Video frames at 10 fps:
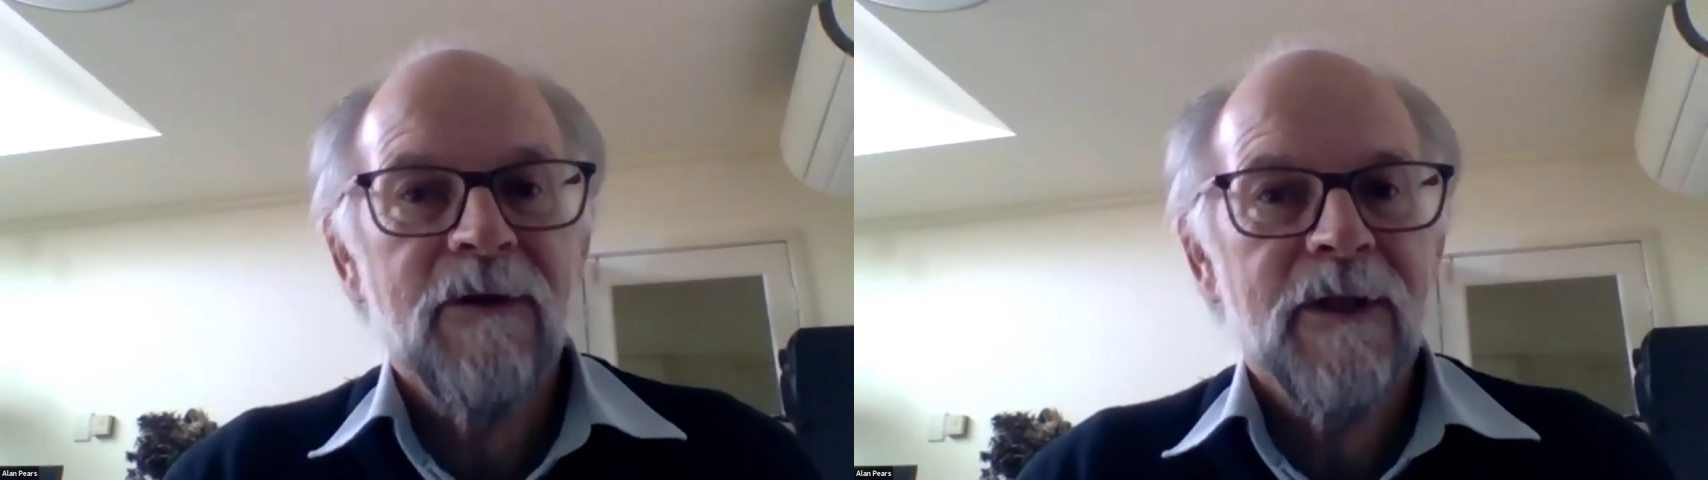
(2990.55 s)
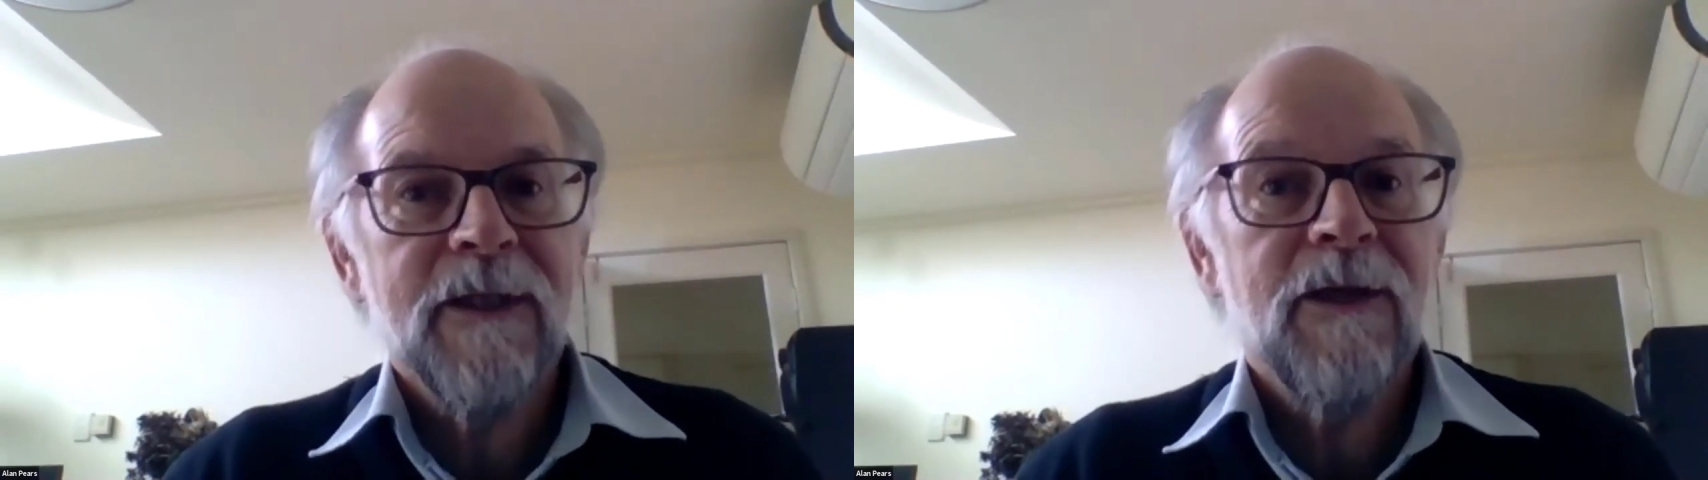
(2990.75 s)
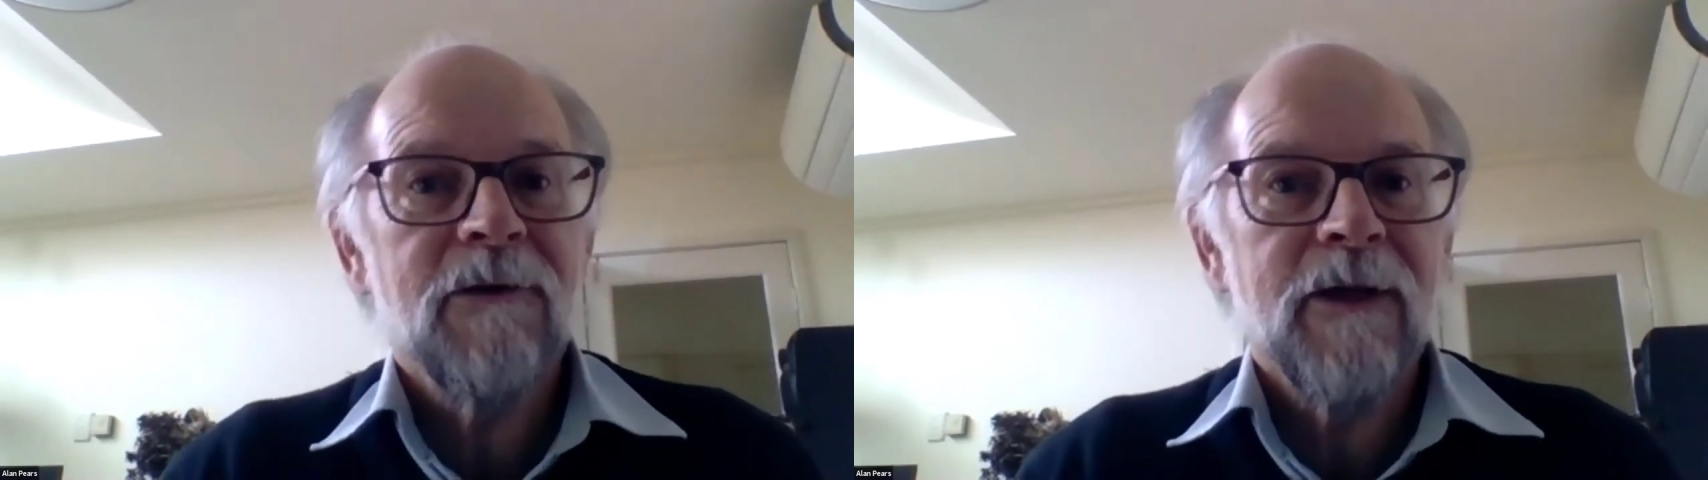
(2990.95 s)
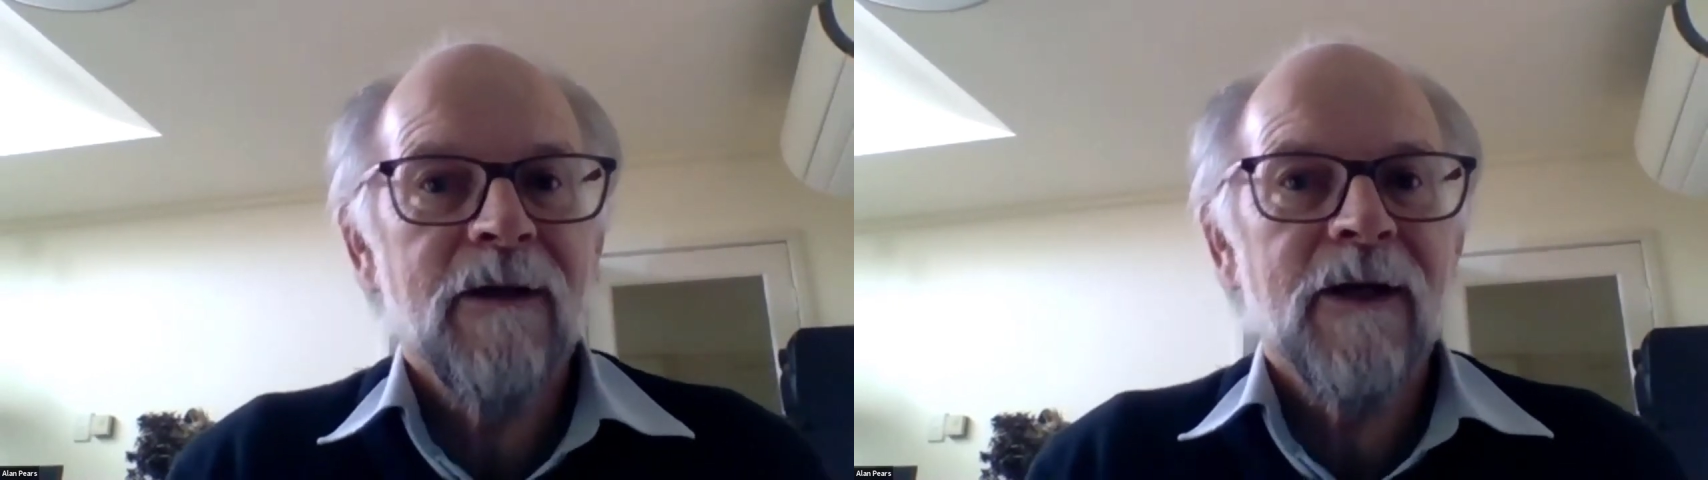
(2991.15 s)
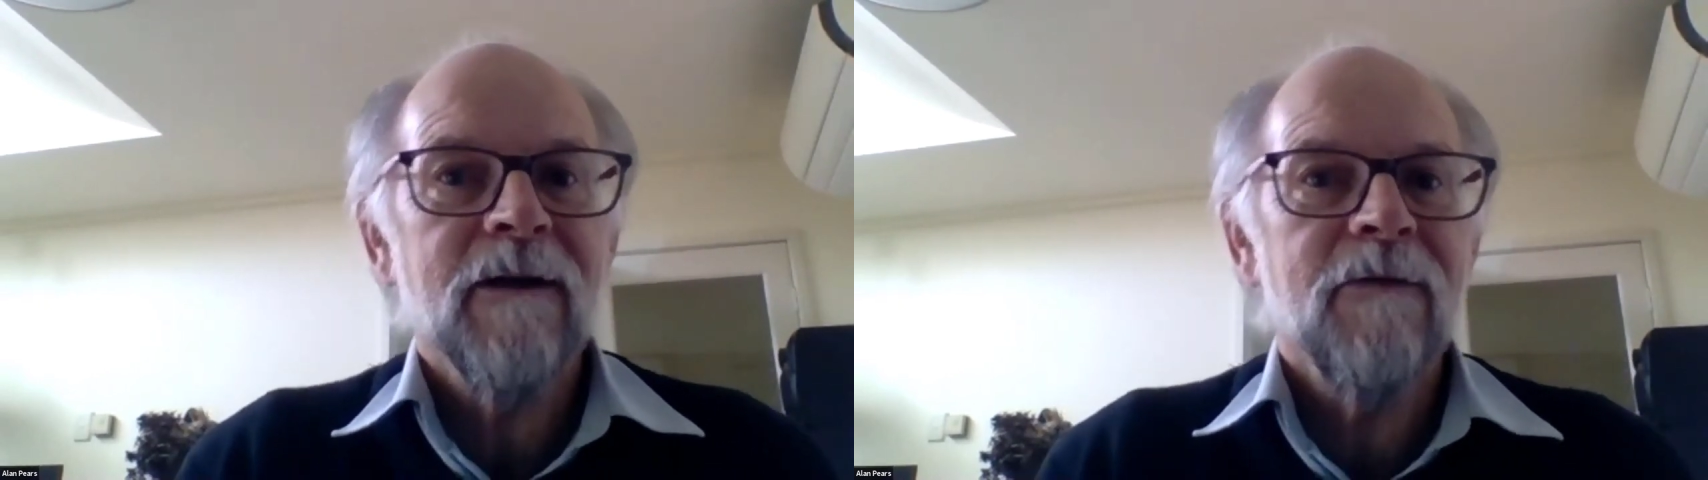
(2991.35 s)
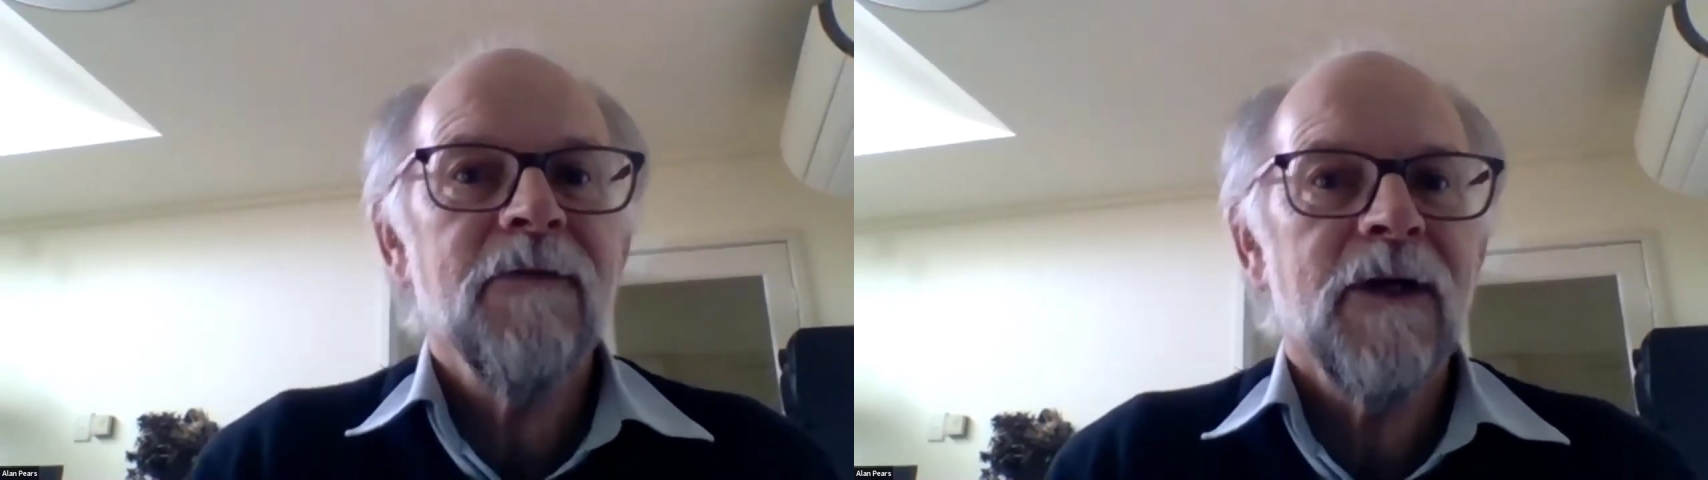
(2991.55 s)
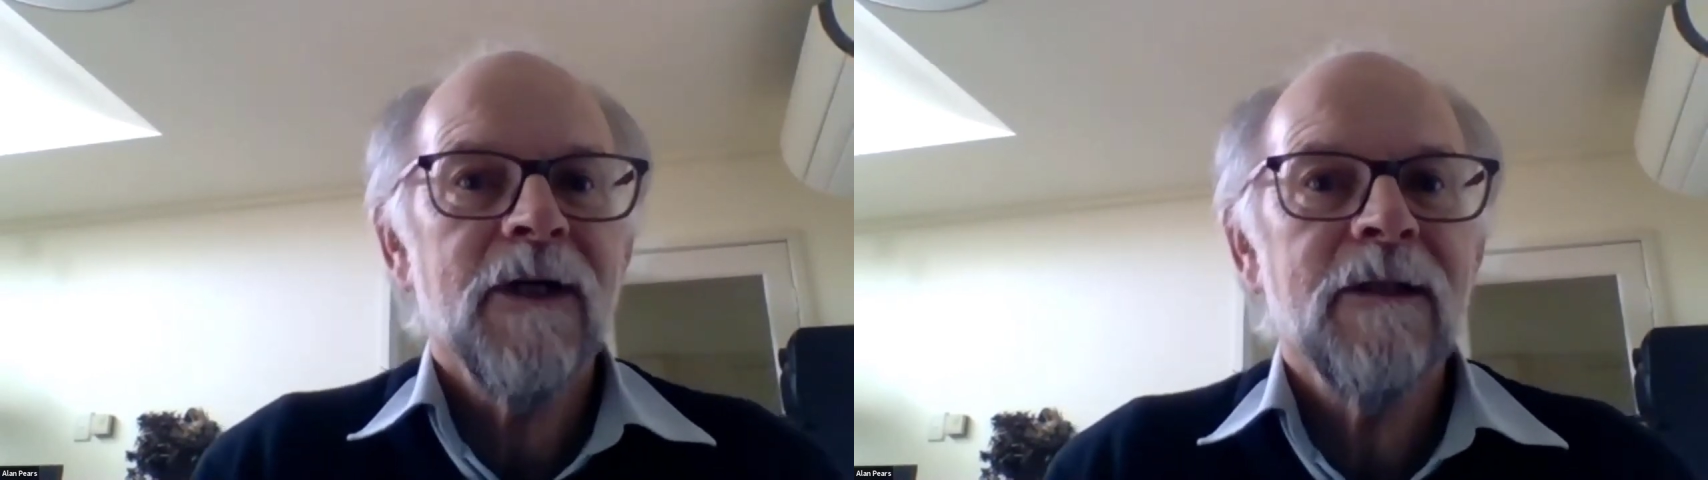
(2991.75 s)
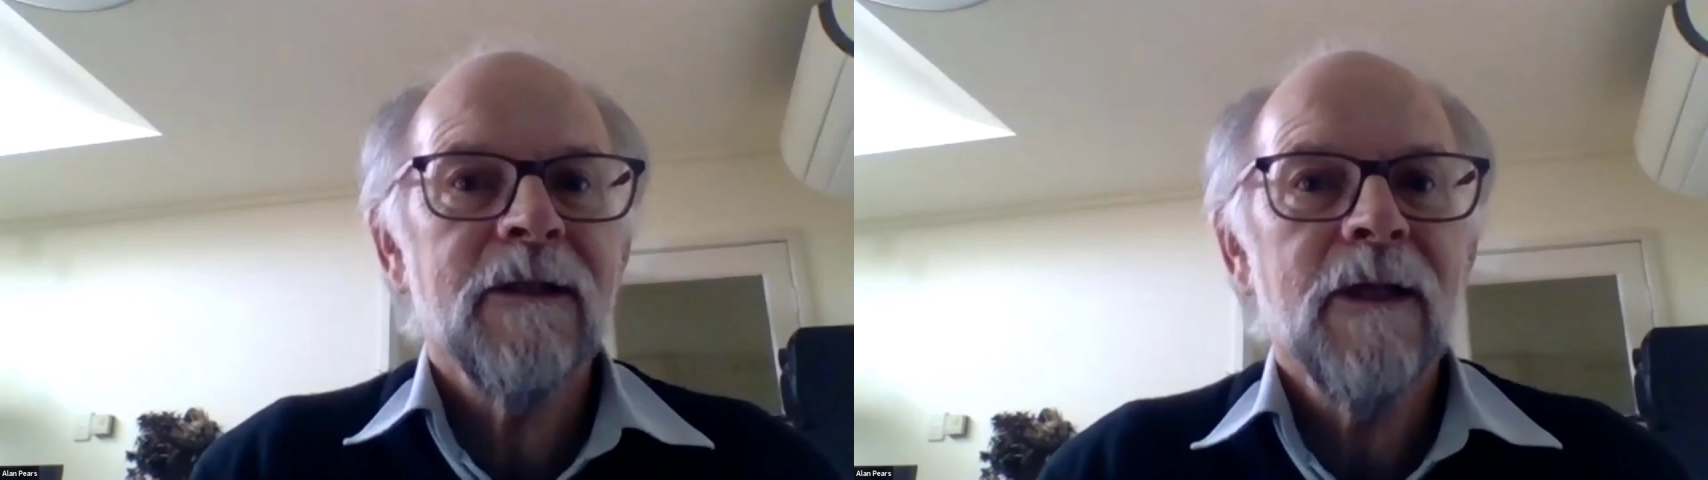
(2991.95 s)
criterion I can
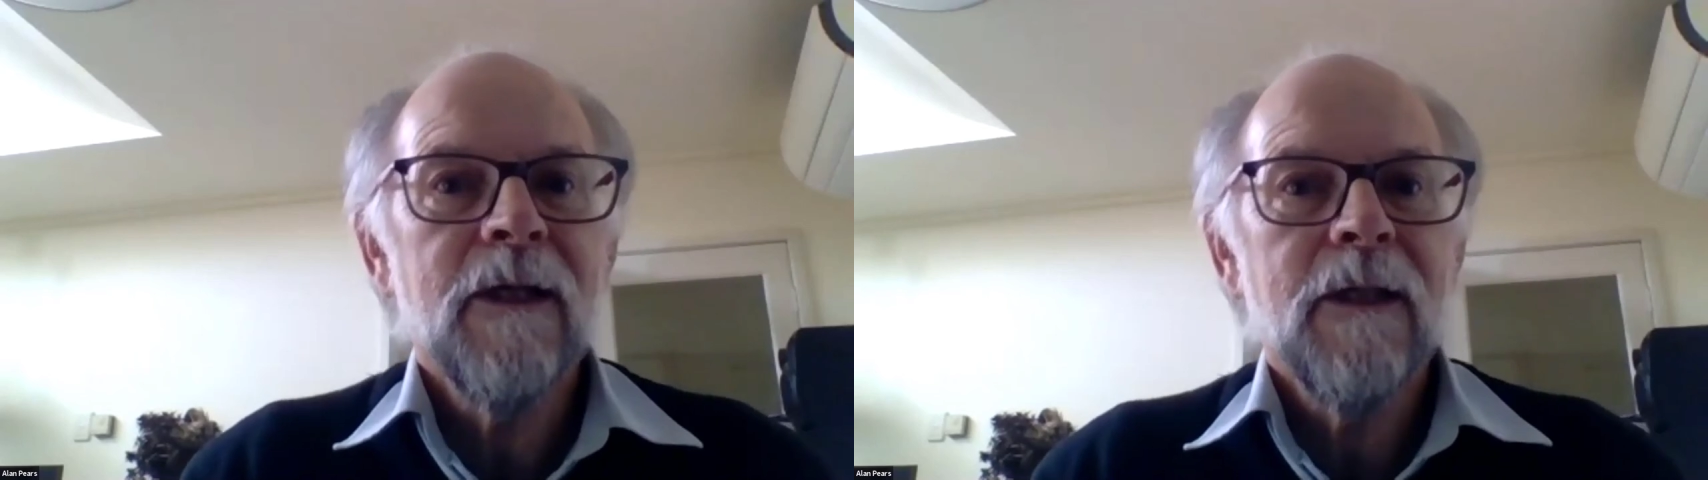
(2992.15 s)
find.